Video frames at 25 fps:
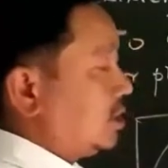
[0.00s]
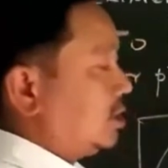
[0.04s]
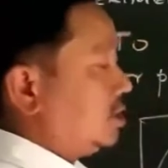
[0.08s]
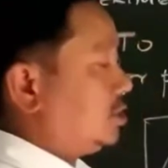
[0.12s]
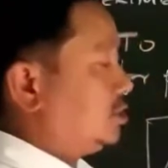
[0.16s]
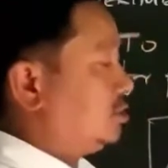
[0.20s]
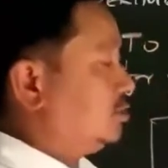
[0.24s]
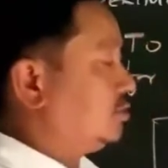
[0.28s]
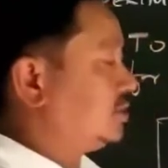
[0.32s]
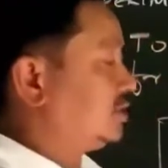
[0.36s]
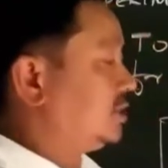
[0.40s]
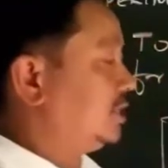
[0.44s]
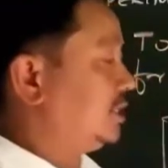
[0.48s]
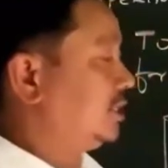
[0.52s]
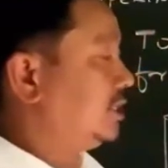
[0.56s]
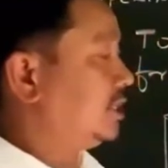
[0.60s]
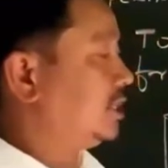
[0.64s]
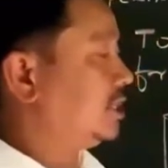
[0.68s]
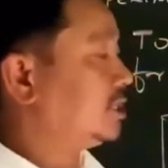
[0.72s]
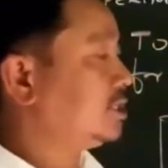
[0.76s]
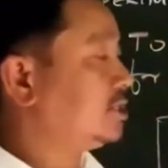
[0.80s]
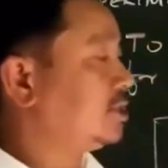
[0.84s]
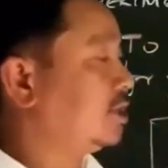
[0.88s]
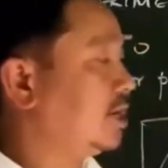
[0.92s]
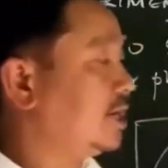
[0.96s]
you see
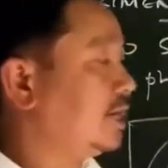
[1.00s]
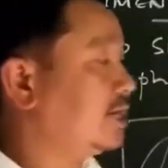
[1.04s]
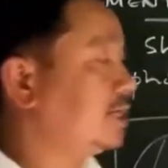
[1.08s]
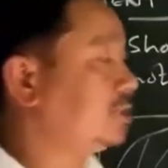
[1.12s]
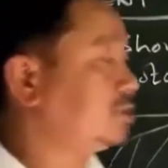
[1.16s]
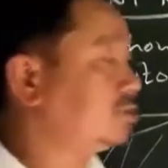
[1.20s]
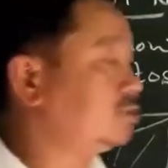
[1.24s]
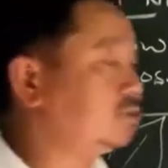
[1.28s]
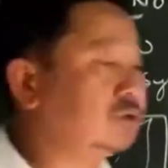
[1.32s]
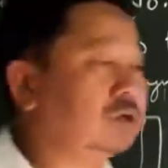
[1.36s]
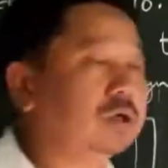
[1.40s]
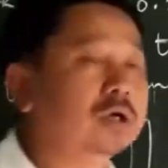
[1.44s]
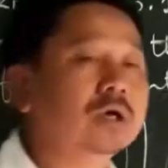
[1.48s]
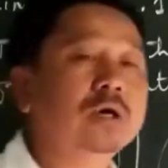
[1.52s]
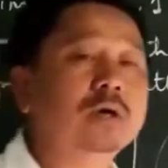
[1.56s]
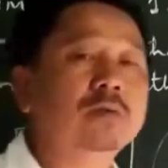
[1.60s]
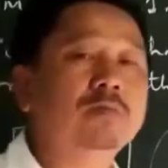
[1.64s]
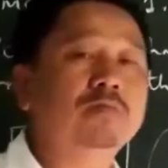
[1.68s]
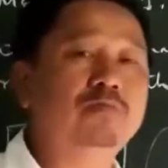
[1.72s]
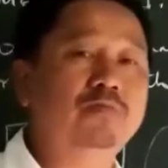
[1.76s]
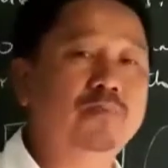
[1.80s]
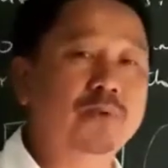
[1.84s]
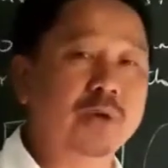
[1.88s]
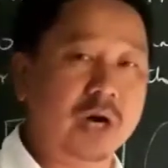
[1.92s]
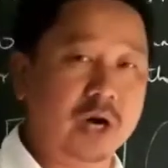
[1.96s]
turning to
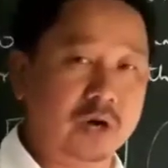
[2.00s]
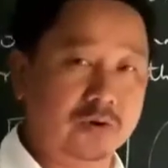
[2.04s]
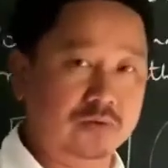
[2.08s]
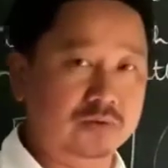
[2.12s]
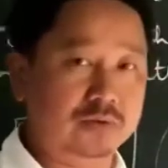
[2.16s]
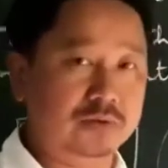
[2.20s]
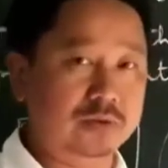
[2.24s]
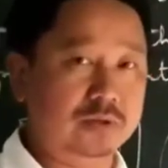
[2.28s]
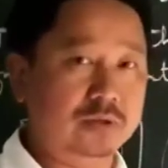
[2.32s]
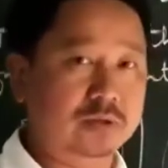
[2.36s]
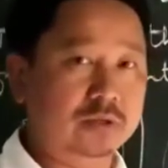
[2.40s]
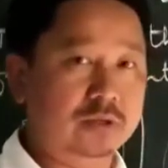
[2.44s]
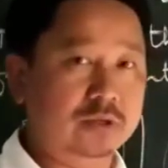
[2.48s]
brown,